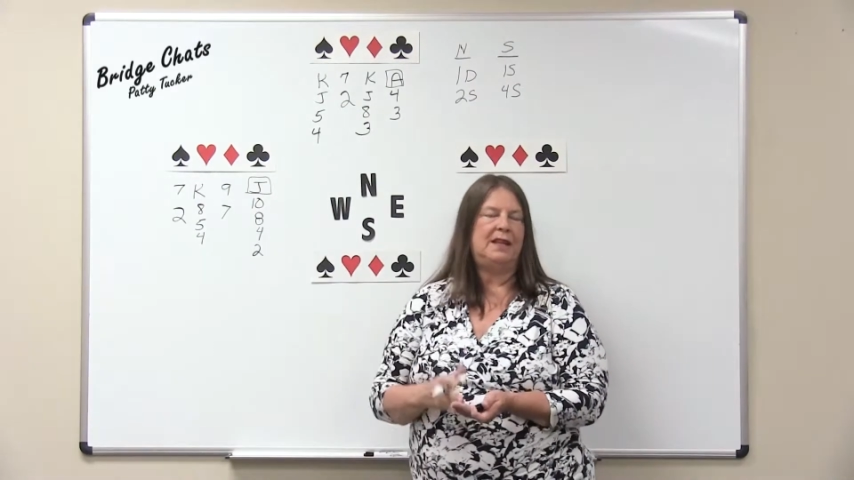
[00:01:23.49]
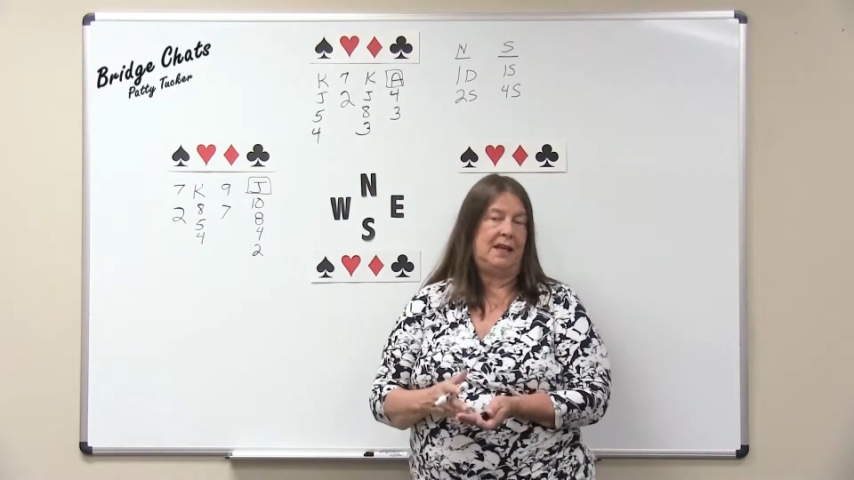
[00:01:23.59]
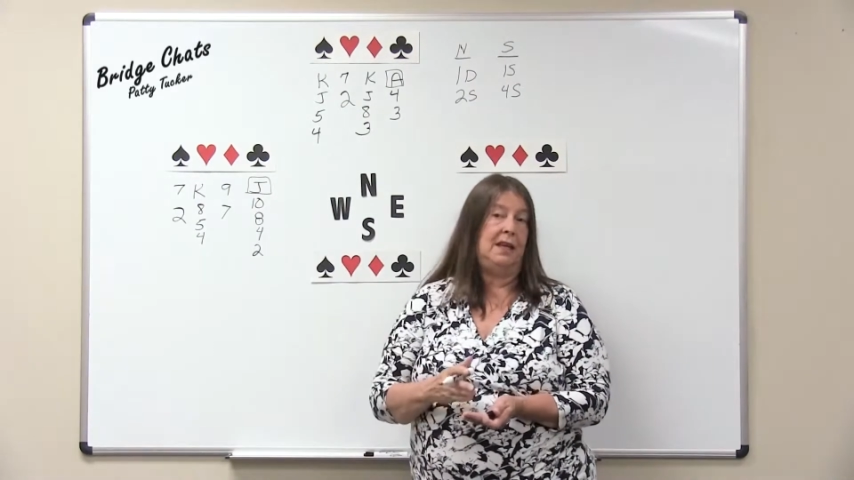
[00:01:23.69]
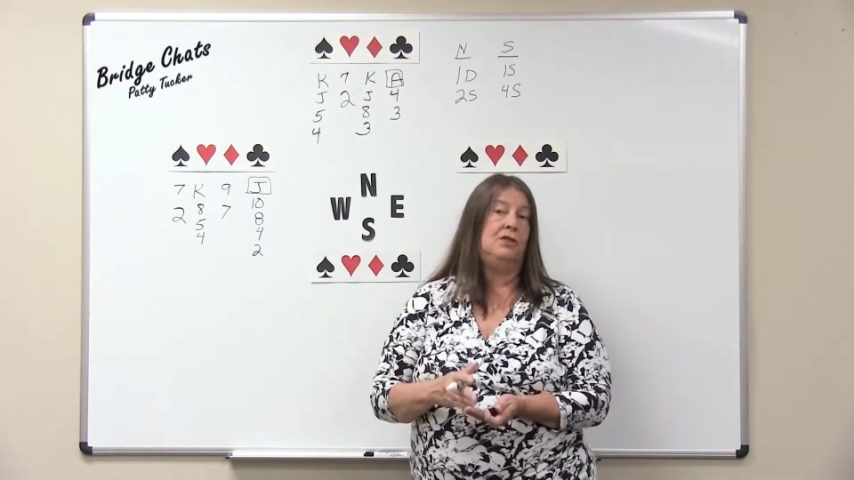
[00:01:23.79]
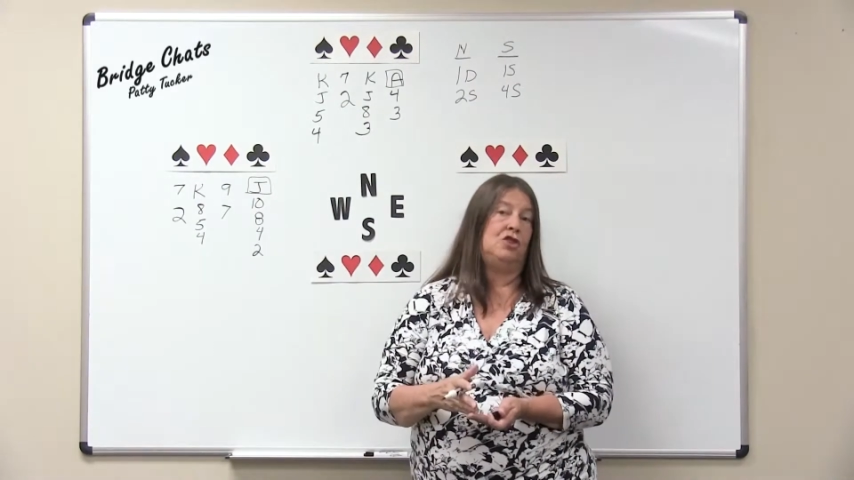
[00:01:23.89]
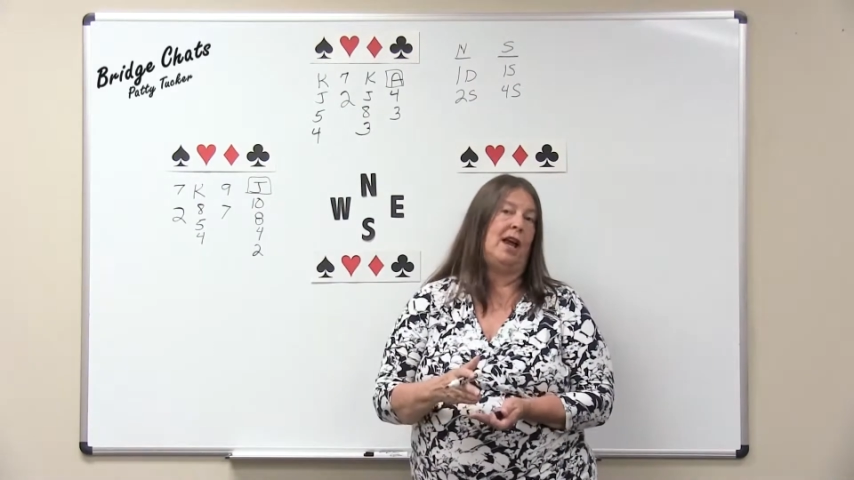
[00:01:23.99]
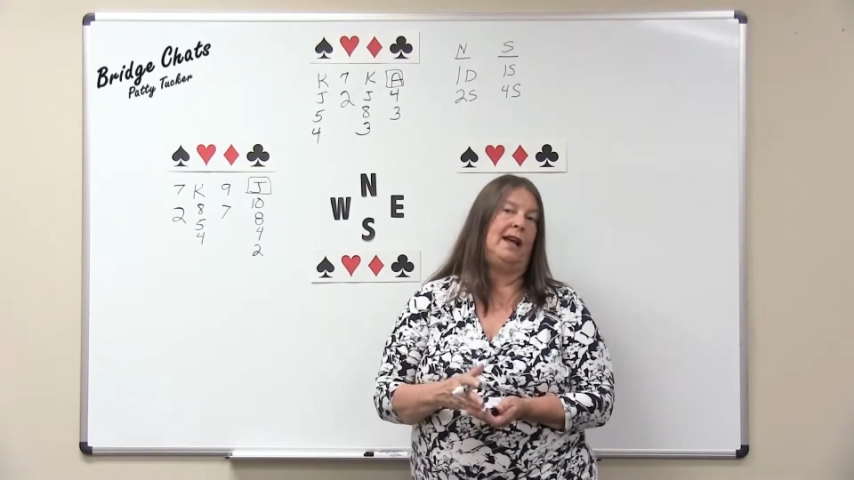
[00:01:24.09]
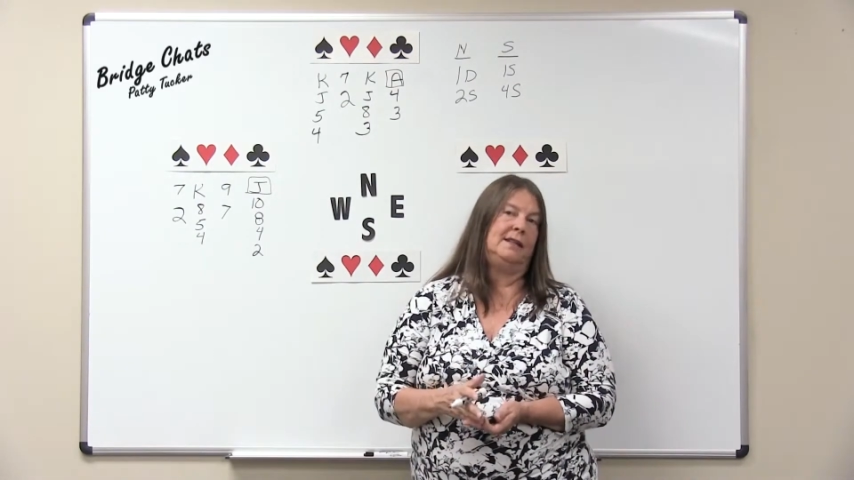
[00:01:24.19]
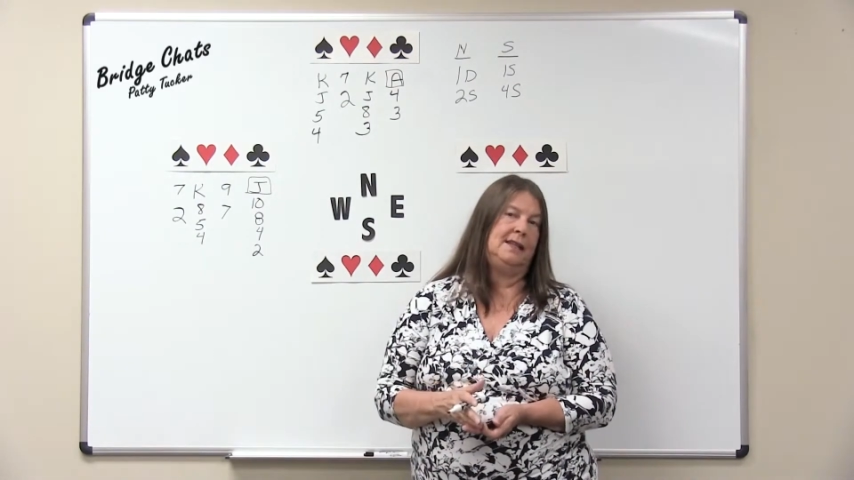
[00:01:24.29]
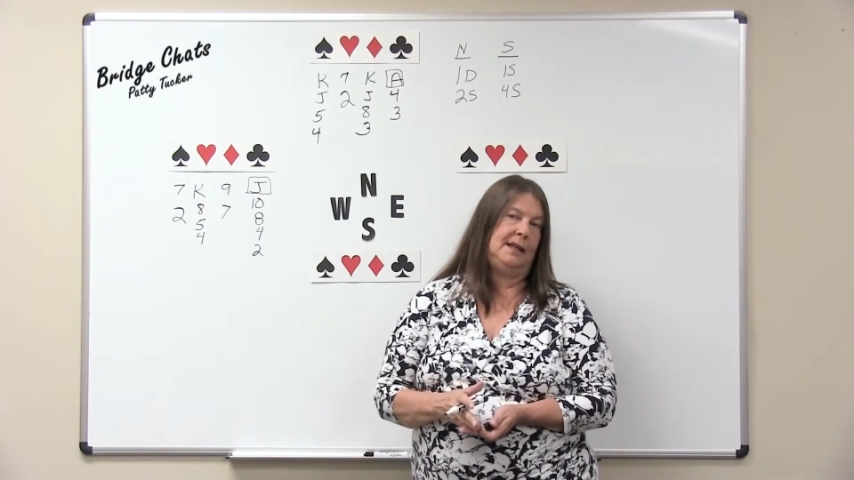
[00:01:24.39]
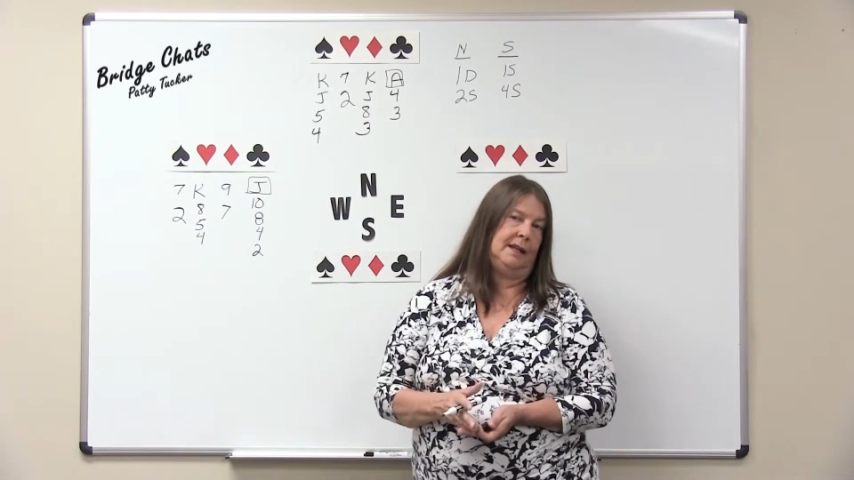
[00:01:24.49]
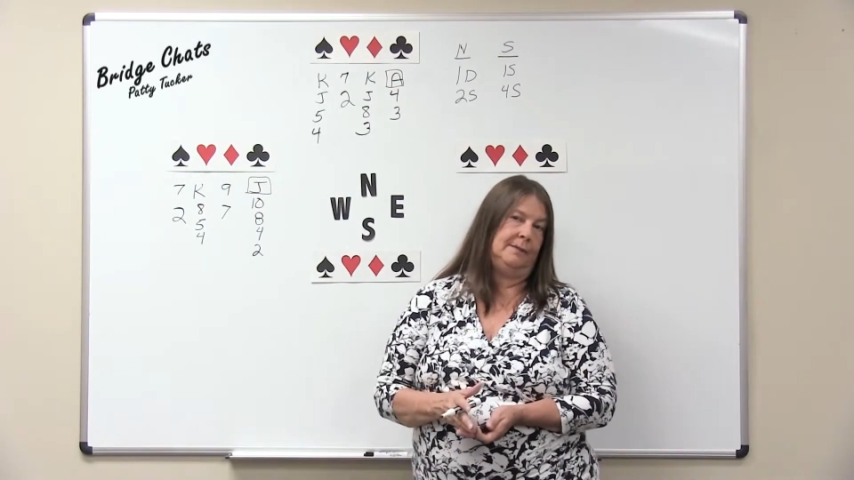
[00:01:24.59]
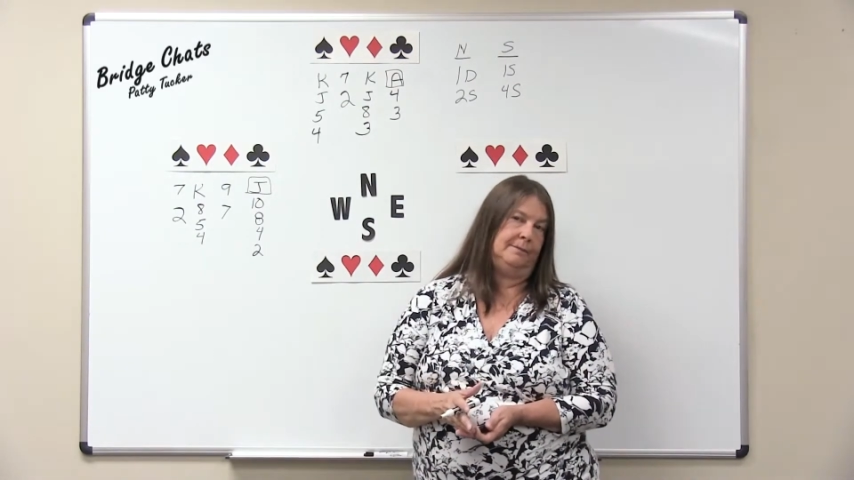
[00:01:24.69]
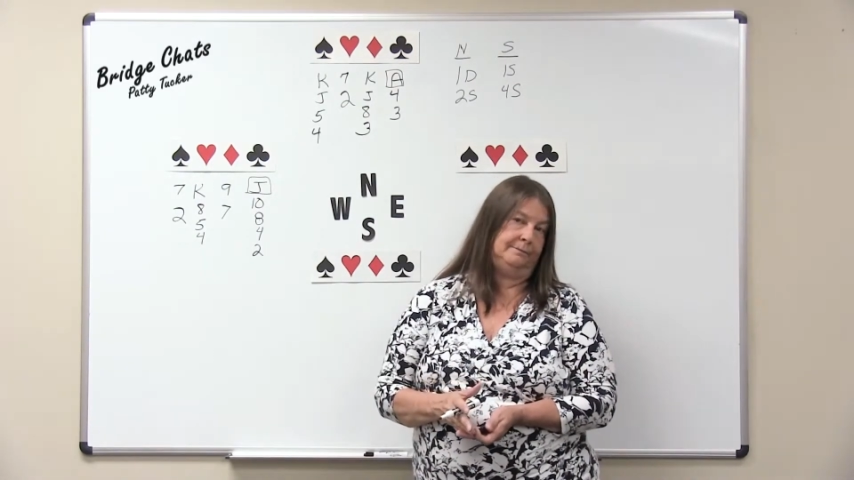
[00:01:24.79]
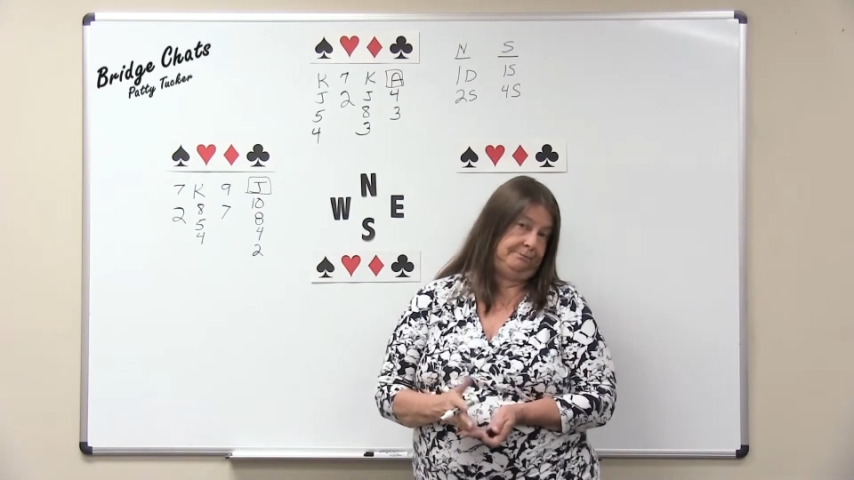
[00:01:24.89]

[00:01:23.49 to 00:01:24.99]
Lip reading: king, jack, 10.